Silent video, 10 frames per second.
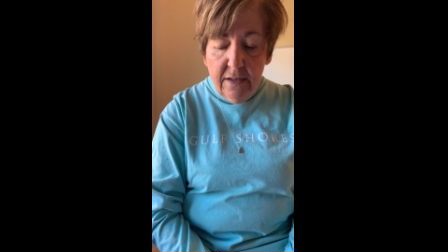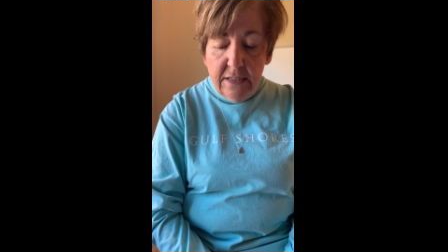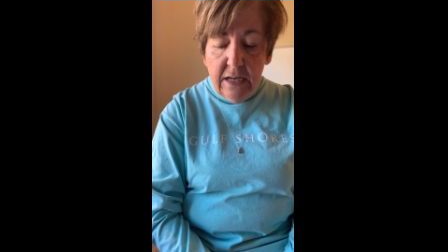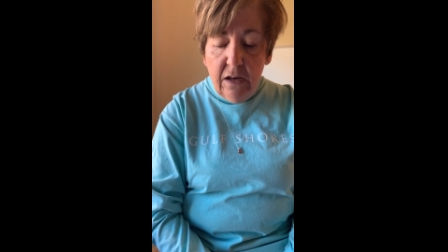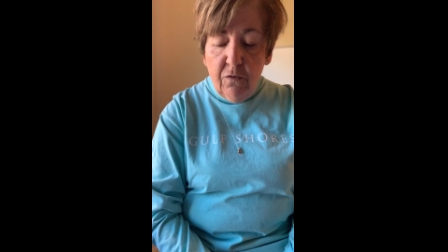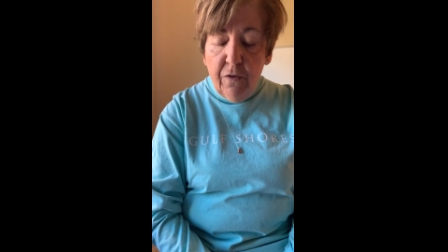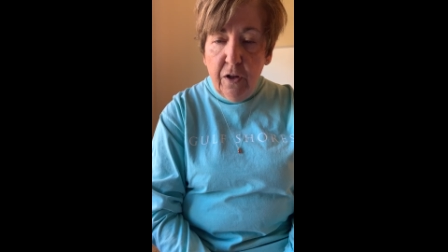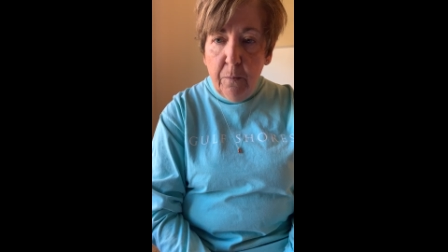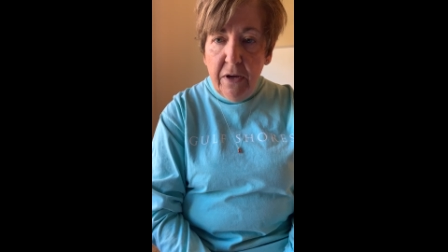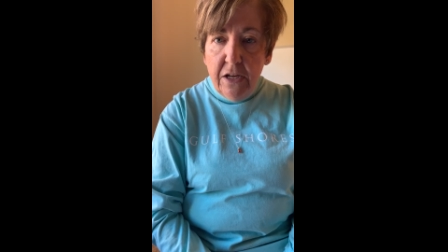Saint
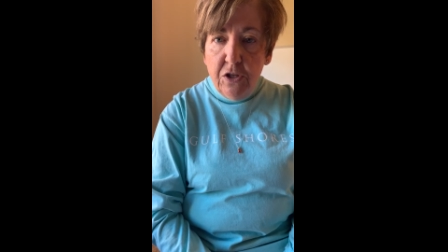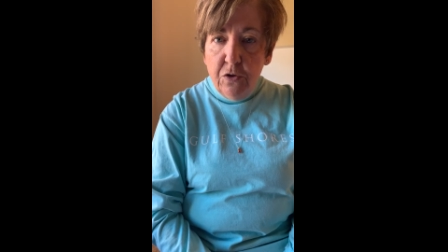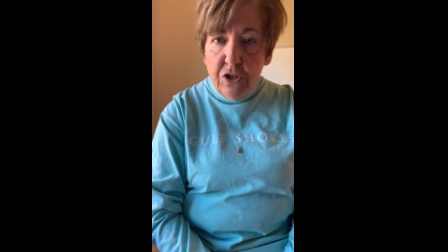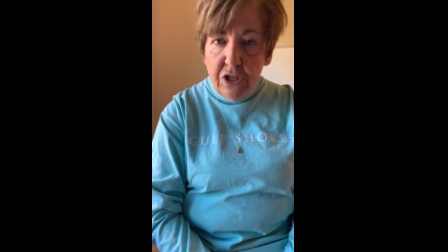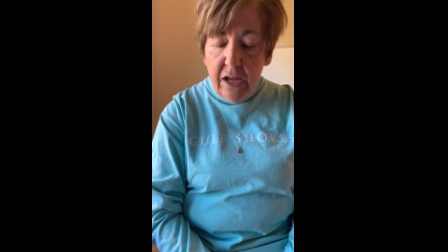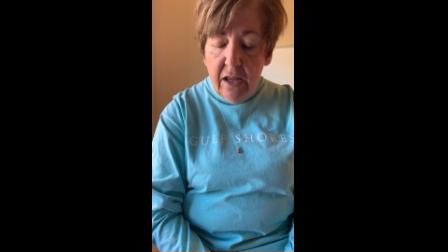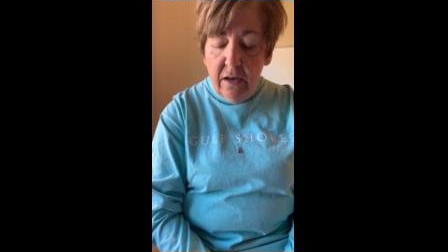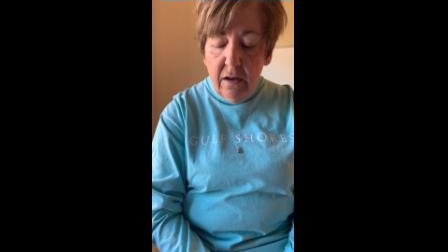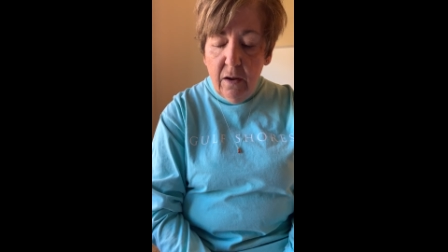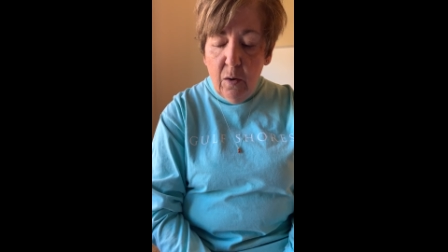Philippine
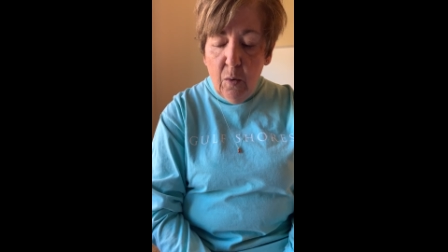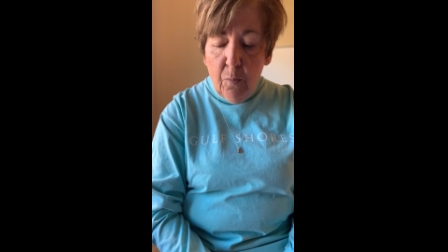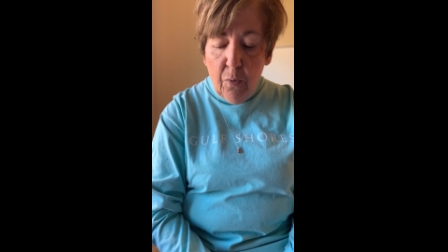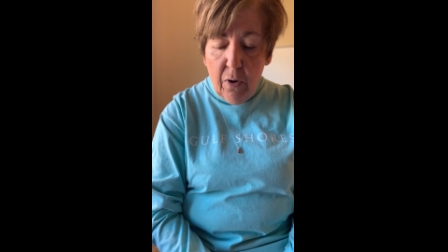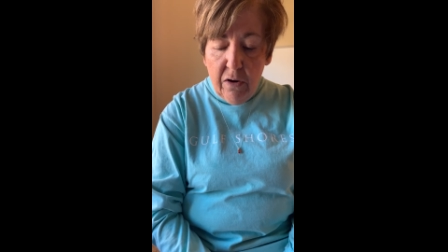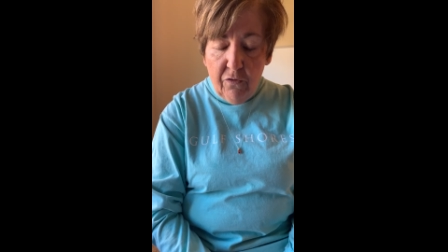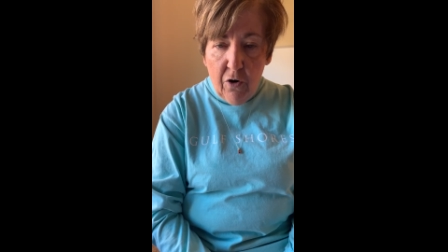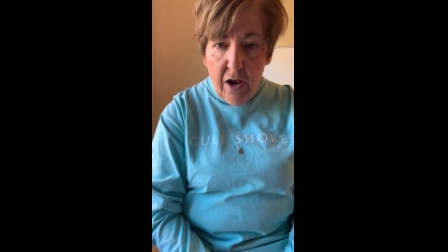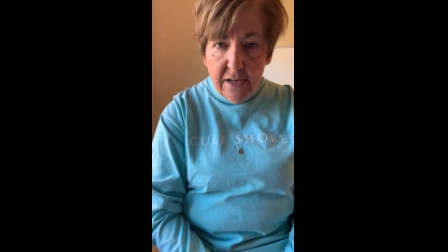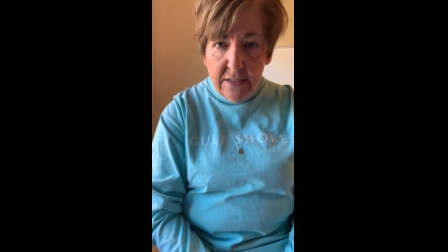Duchesne, pray
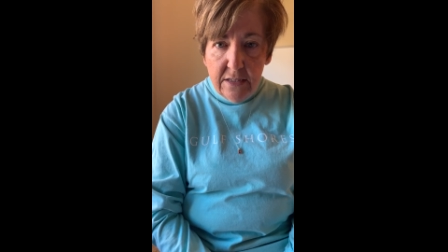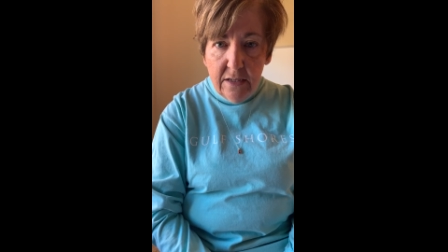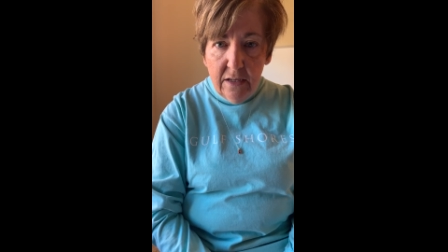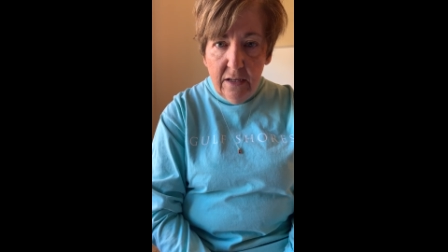for us.